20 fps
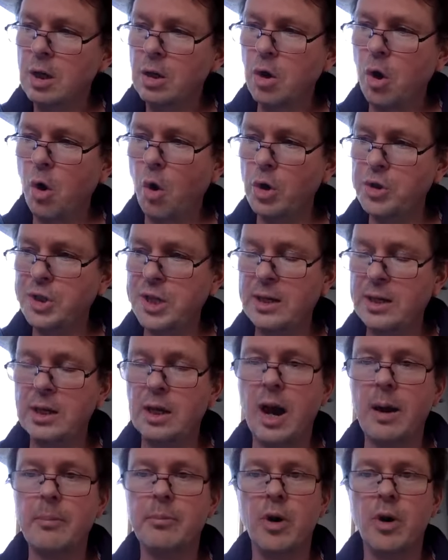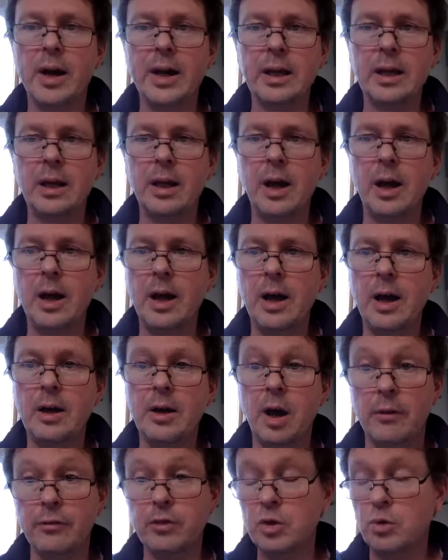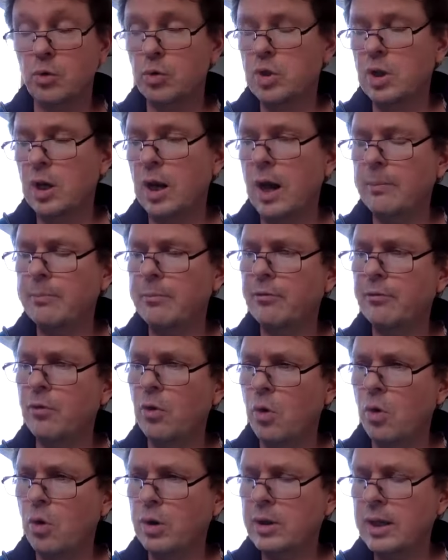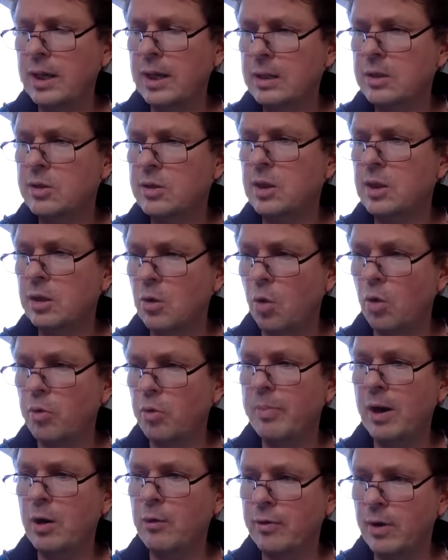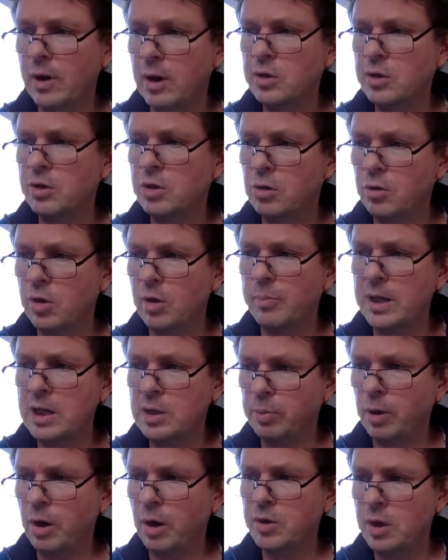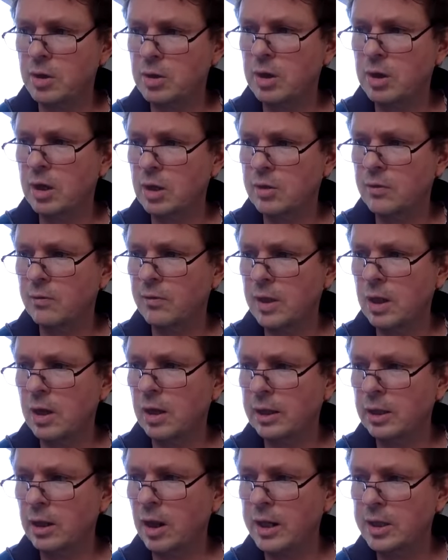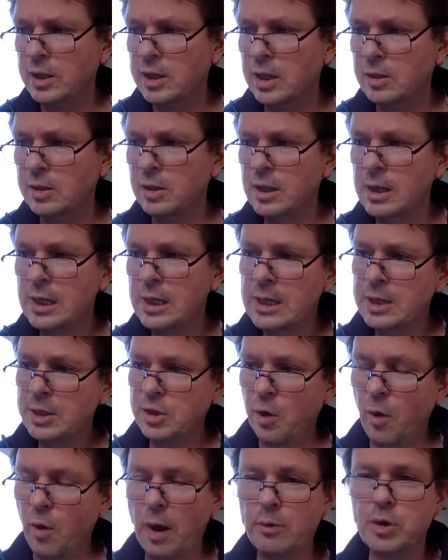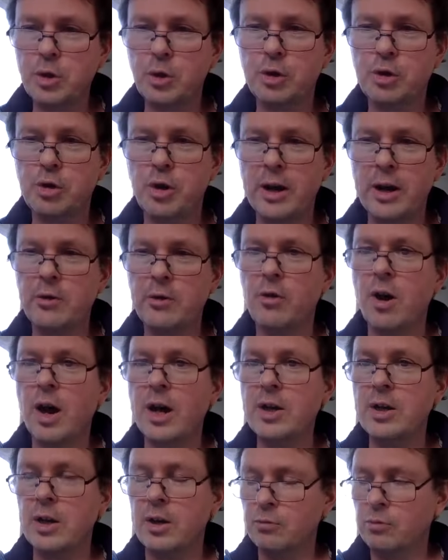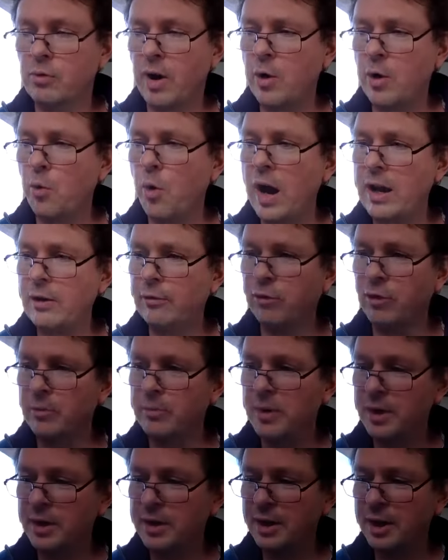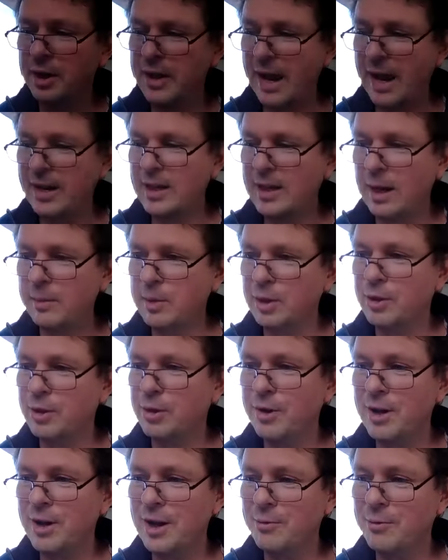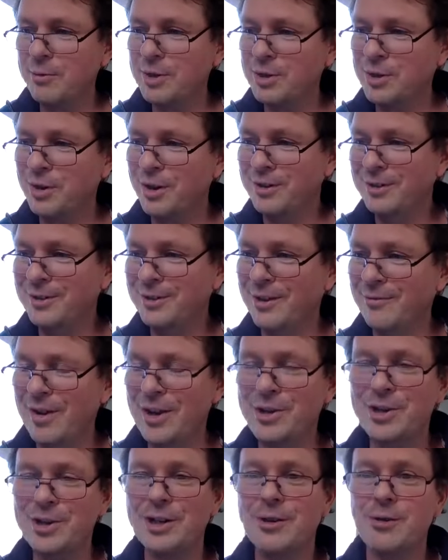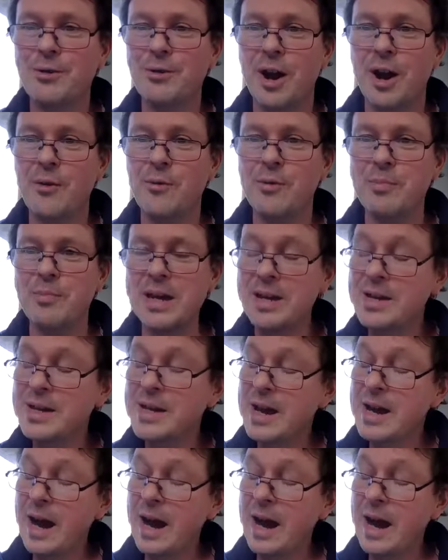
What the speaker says: course, ended up running an after-schools club for kids in North Belfast during the peace process years of the early 90s. So I was sort of trying to run away from an academic career, which eventually caught up with me.